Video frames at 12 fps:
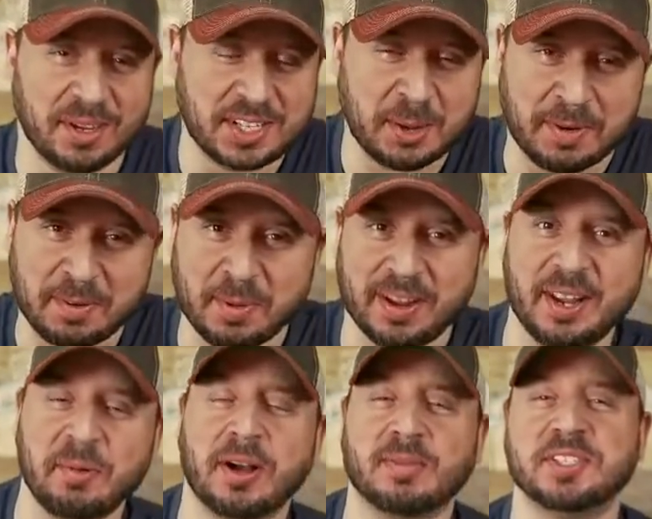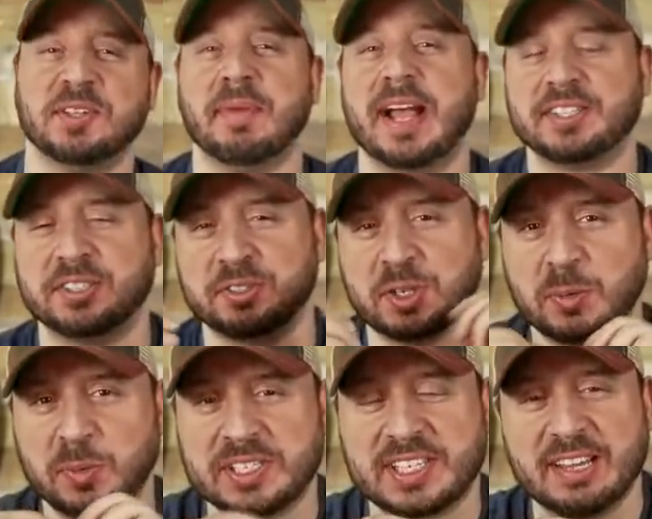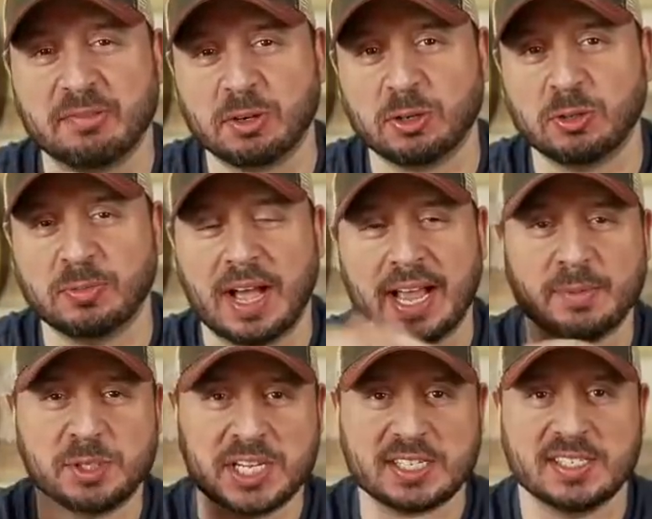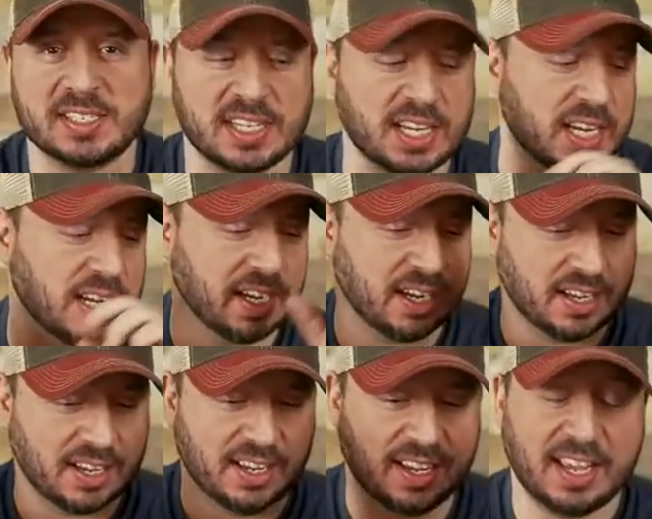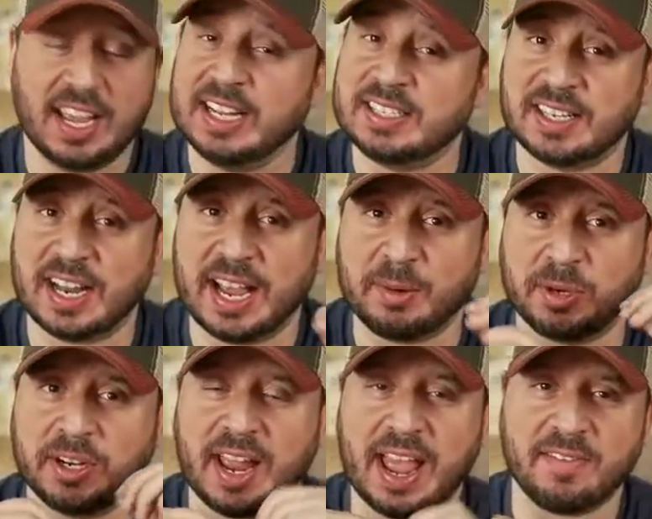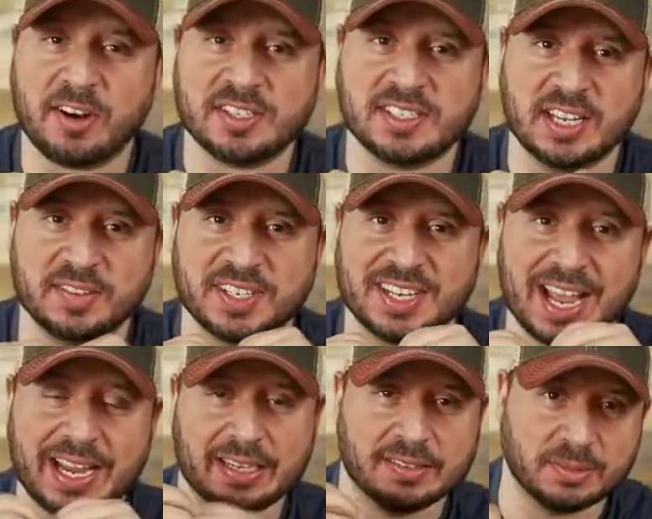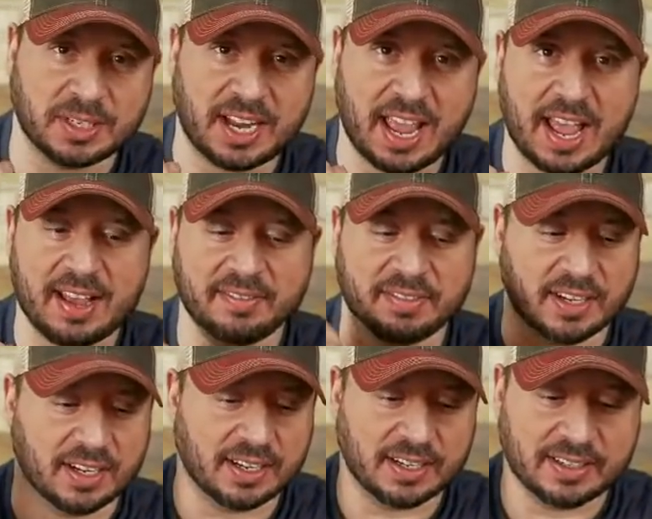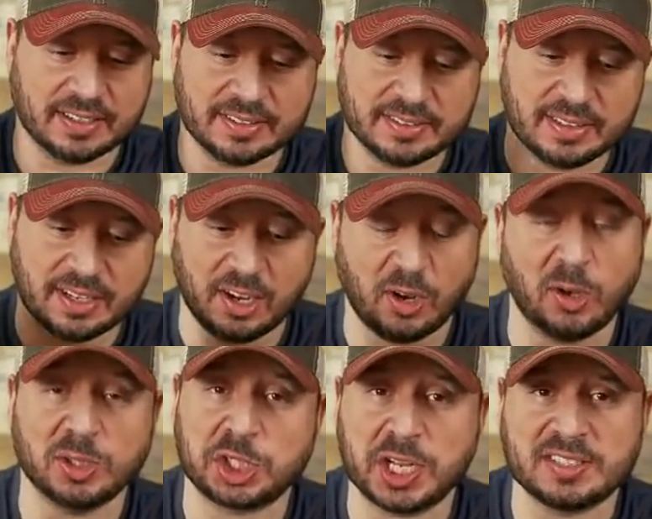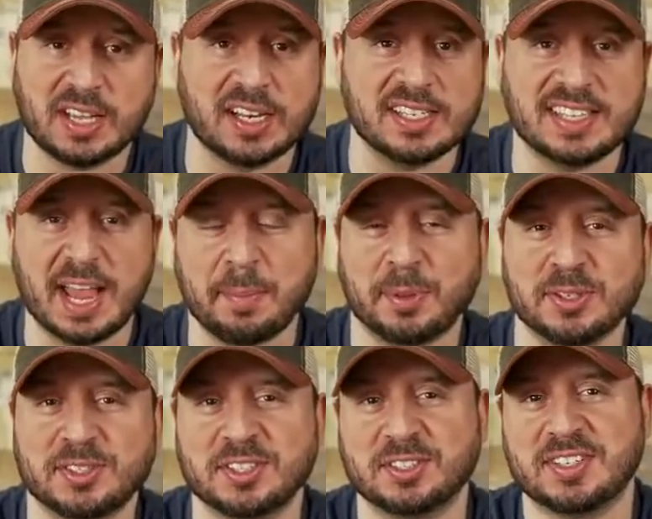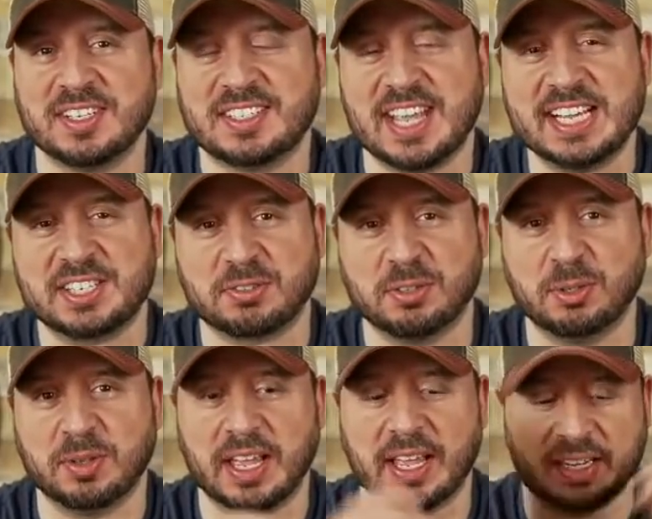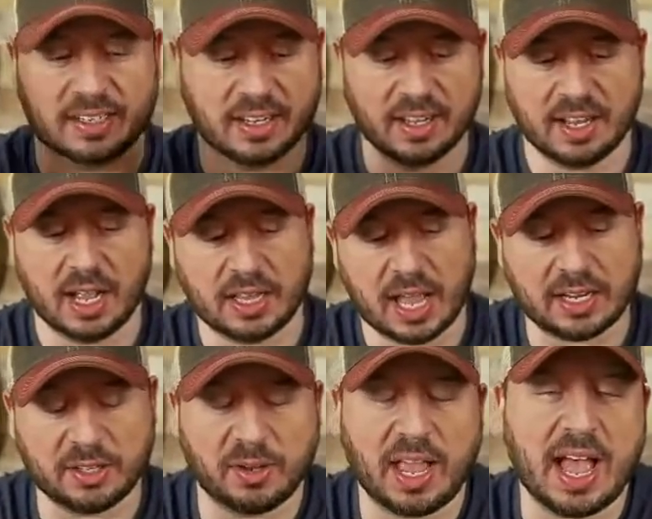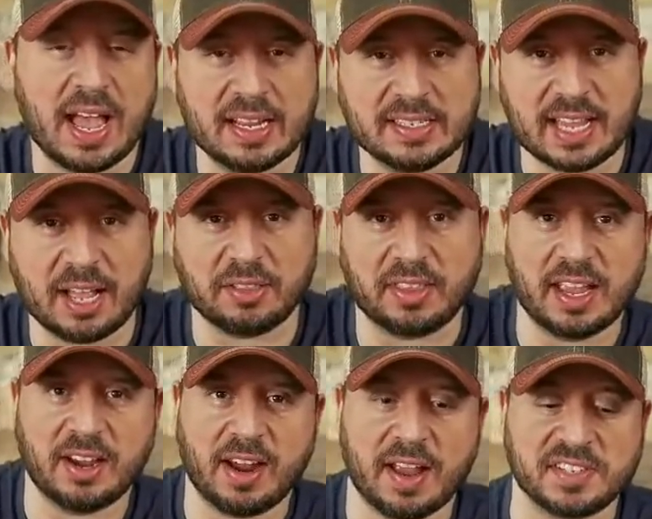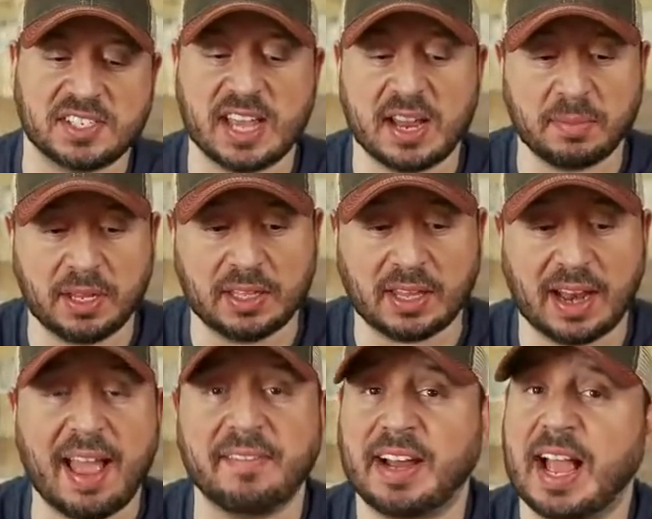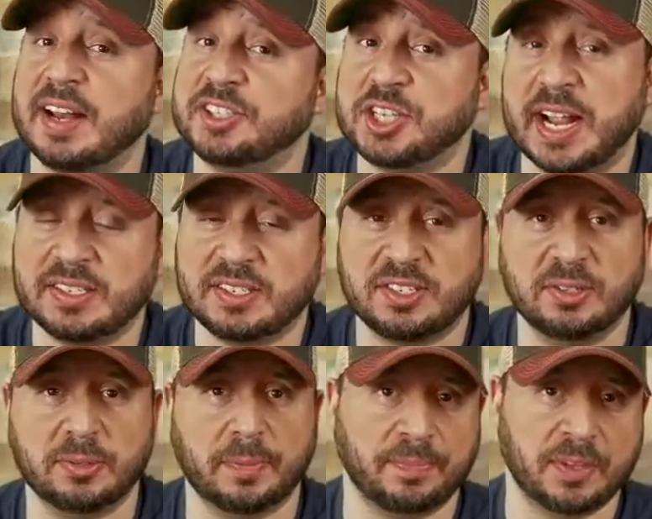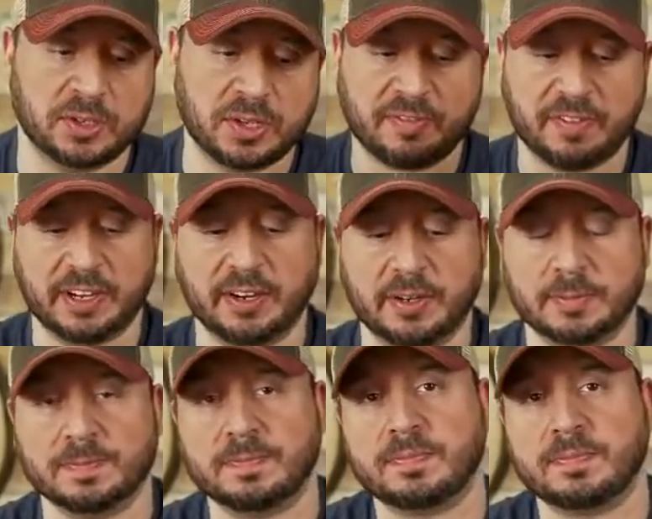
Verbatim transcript: What's up, everybody? Welcome to the Mash and Drum Whiskey Room. I am Jason C. And tonight we're going to have ourselves a night. We're going to have uh, a whole shit ton of samples to, to taste through that a lot of you guys out there have sent me that I haven't gotten a chance to. So I figured